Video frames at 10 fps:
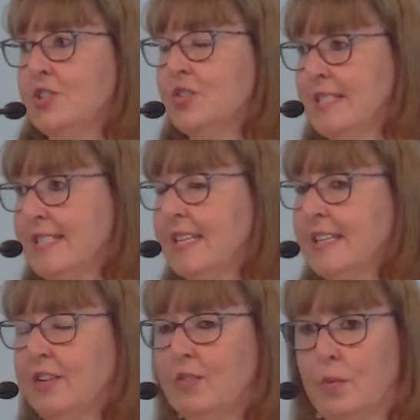
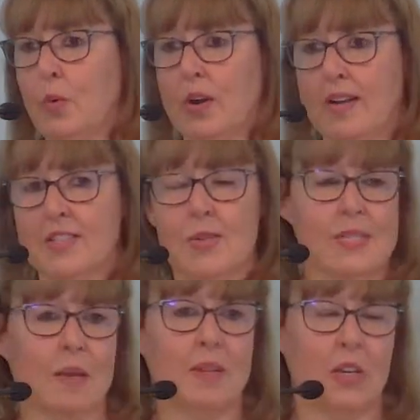intrinsically rewarding. So
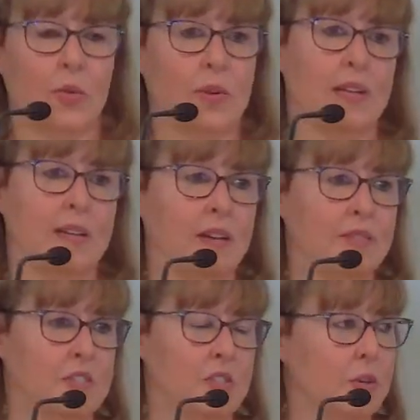it's something you really
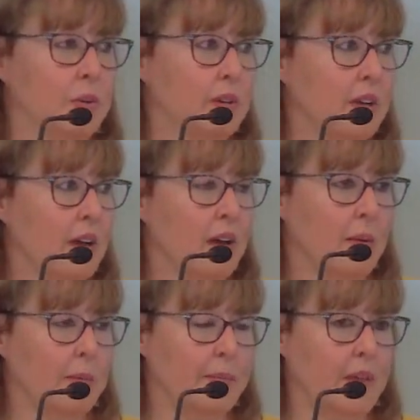love to do.
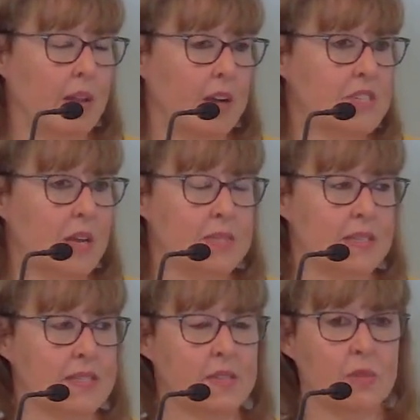Um, a lot of times
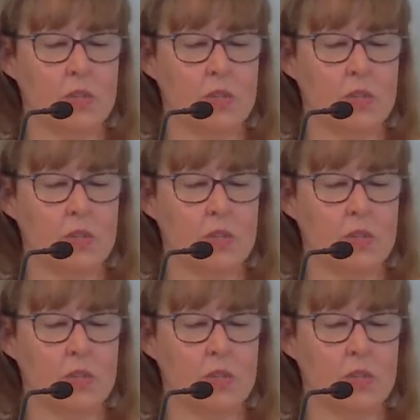it's